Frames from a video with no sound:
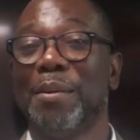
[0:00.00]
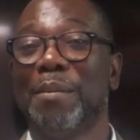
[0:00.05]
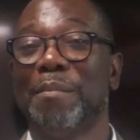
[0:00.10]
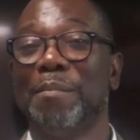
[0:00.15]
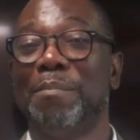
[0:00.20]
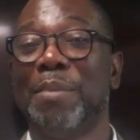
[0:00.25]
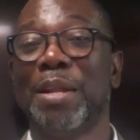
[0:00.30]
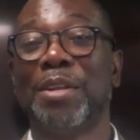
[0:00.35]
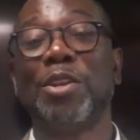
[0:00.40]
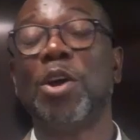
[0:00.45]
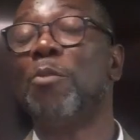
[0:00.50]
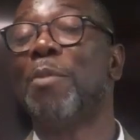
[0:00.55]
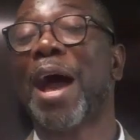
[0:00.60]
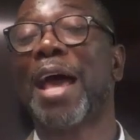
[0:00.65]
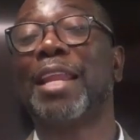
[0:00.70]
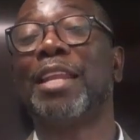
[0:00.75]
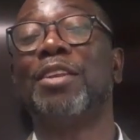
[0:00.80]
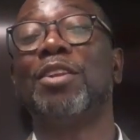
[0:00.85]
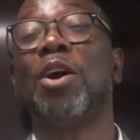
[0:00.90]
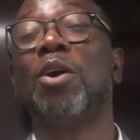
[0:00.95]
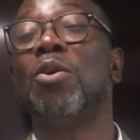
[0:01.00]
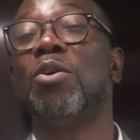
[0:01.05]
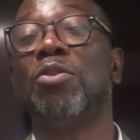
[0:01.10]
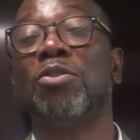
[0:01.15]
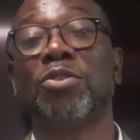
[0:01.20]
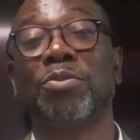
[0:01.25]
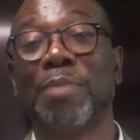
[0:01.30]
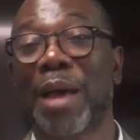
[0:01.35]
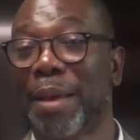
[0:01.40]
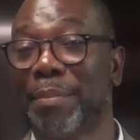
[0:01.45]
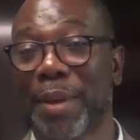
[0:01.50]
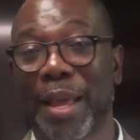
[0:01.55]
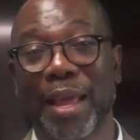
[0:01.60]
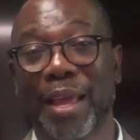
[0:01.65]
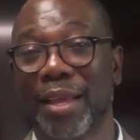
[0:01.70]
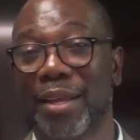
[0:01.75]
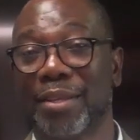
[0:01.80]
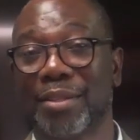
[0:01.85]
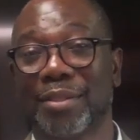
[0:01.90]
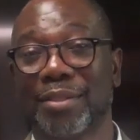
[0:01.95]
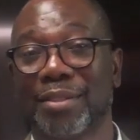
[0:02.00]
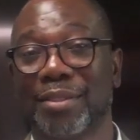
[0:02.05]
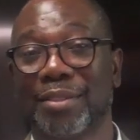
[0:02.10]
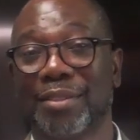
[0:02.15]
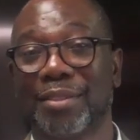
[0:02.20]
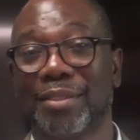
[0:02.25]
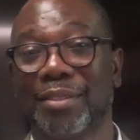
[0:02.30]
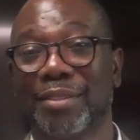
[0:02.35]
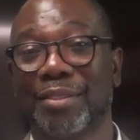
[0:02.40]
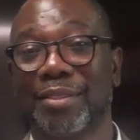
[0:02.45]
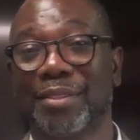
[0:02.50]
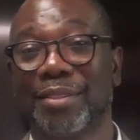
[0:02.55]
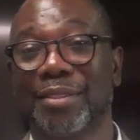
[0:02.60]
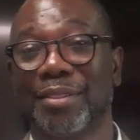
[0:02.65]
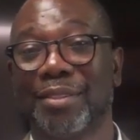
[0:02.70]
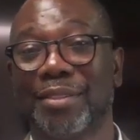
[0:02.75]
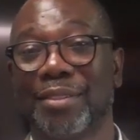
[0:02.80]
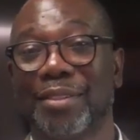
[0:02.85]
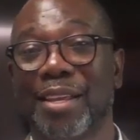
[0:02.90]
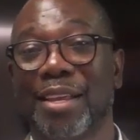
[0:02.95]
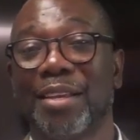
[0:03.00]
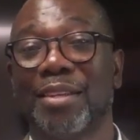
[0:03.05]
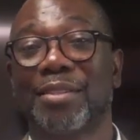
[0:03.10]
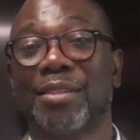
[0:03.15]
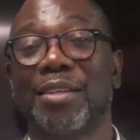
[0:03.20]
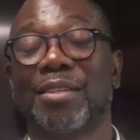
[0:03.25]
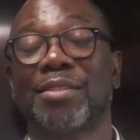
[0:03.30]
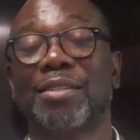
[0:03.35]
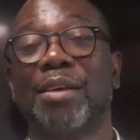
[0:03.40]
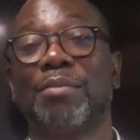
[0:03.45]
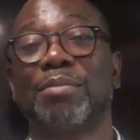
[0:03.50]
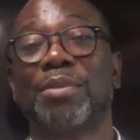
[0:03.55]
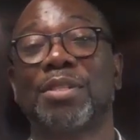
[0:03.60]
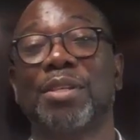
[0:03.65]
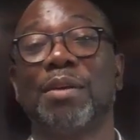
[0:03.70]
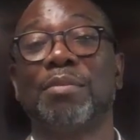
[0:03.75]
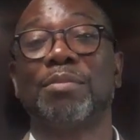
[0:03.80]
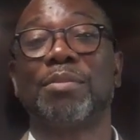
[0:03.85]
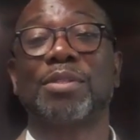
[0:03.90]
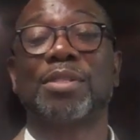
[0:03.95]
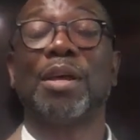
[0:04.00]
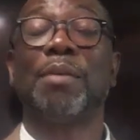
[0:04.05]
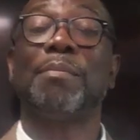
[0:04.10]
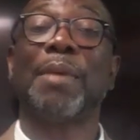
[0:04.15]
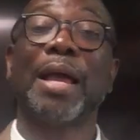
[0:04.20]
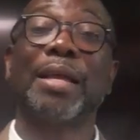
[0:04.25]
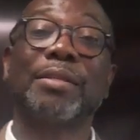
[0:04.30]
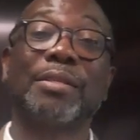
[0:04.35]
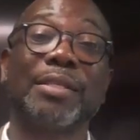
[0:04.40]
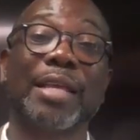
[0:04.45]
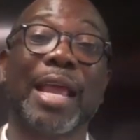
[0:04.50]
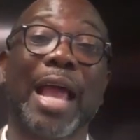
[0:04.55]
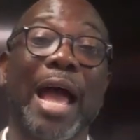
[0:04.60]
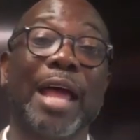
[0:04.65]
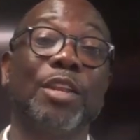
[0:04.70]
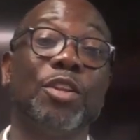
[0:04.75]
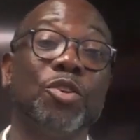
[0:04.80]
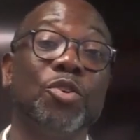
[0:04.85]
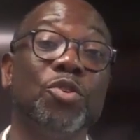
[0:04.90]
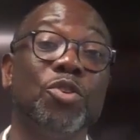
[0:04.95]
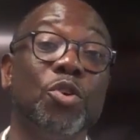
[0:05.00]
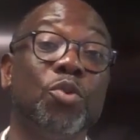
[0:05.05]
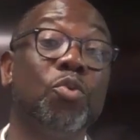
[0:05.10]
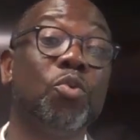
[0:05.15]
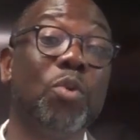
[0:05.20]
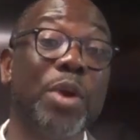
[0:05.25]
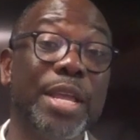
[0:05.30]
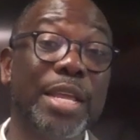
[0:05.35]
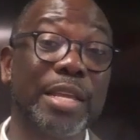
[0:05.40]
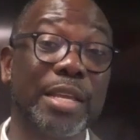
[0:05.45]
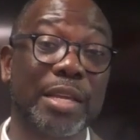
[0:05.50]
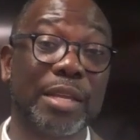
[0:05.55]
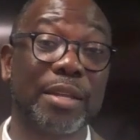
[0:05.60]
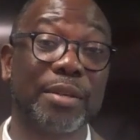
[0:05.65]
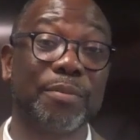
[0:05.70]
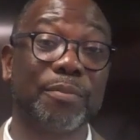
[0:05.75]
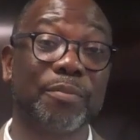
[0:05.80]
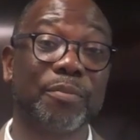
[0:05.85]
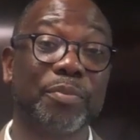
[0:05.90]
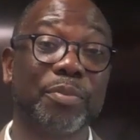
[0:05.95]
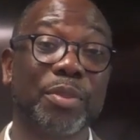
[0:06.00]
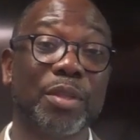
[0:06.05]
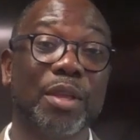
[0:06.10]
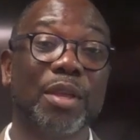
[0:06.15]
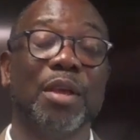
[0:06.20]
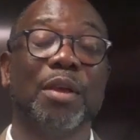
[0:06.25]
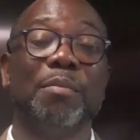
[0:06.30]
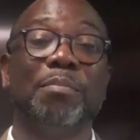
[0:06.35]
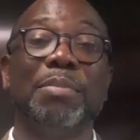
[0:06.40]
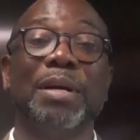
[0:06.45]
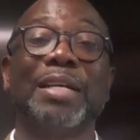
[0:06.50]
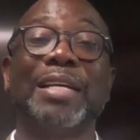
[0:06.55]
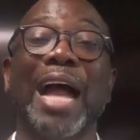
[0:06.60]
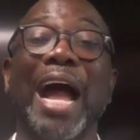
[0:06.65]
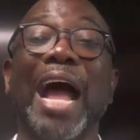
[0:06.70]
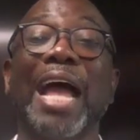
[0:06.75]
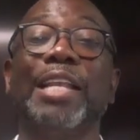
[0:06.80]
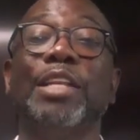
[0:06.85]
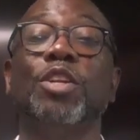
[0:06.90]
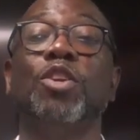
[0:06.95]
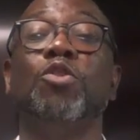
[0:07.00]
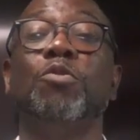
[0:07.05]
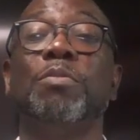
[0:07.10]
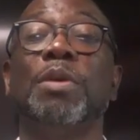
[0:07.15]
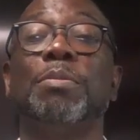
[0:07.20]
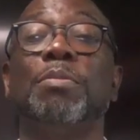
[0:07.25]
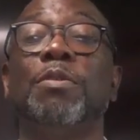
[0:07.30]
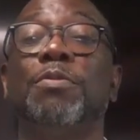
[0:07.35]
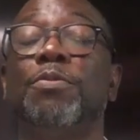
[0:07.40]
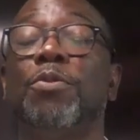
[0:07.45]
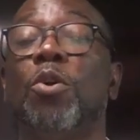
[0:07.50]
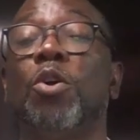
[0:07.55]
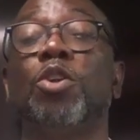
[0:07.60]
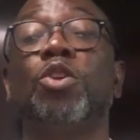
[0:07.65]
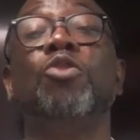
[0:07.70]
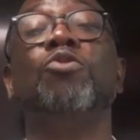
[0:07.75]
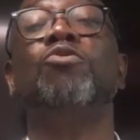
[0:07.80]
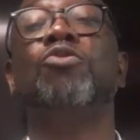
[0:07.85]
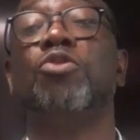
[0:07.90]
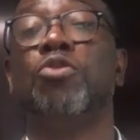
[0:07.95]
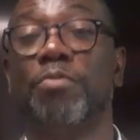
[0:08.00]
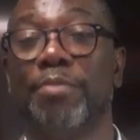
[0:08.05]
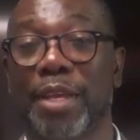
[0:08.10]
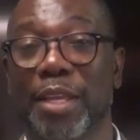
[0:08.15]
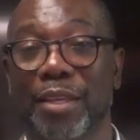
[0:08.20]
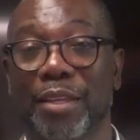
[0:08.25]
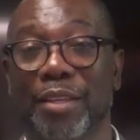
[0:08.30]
but nobody knows my past. Some, some, some might say, I knew you when, but God knew me before you knew me.